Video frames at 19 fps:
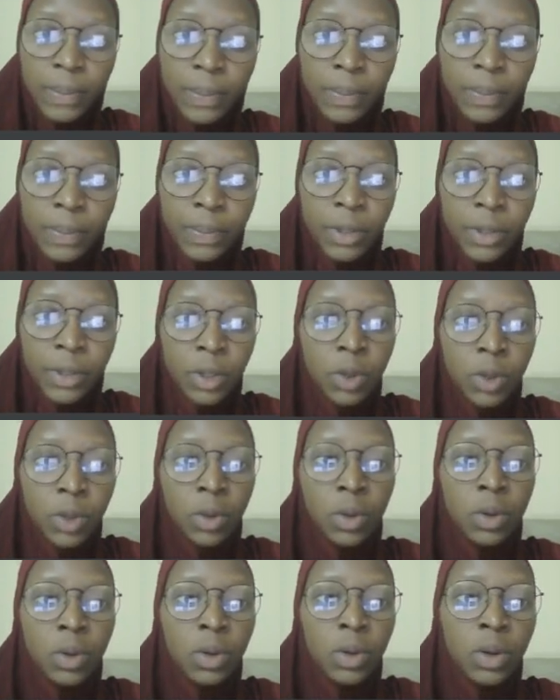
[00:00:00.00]
So
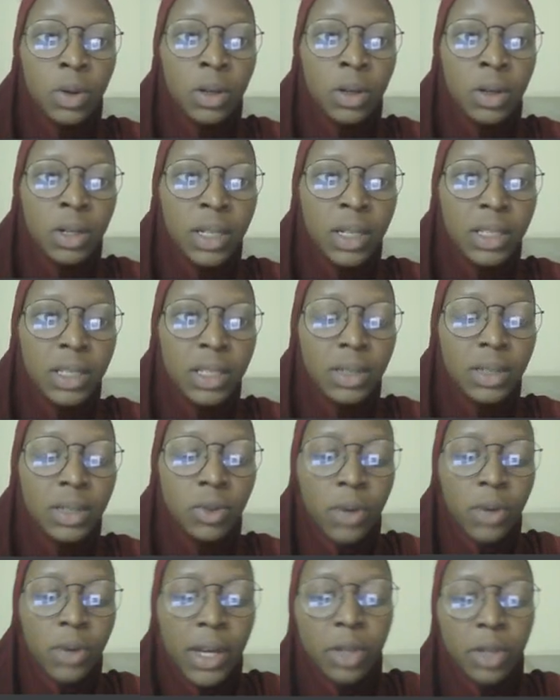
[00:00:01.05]
let's
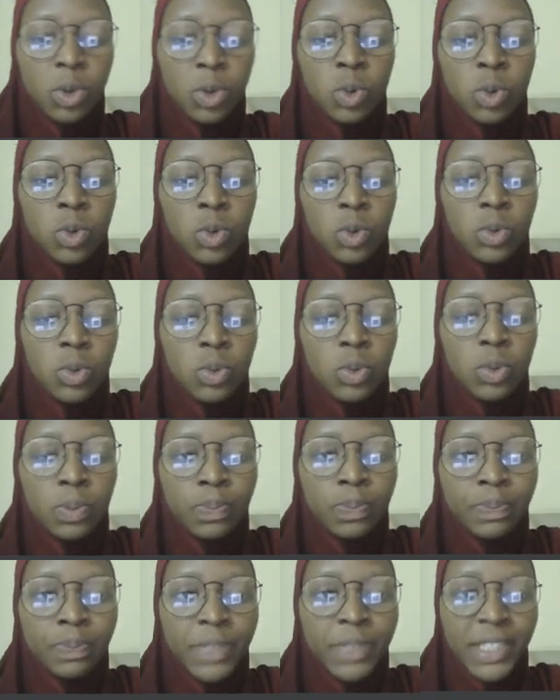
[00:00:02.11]
try to
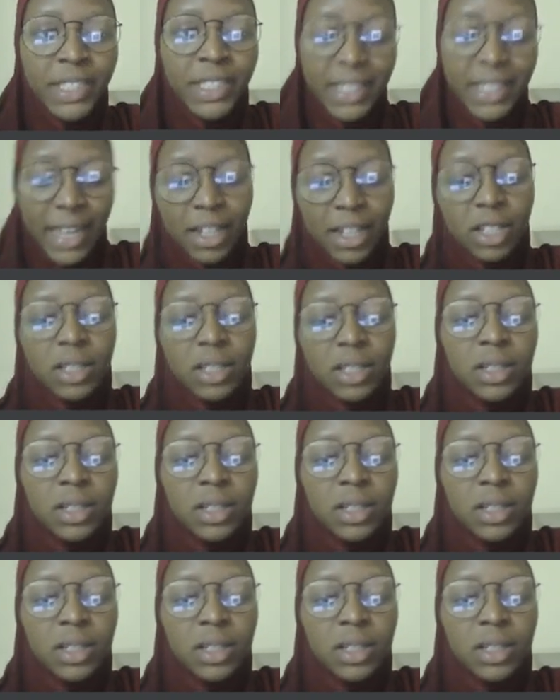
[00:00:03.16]
search.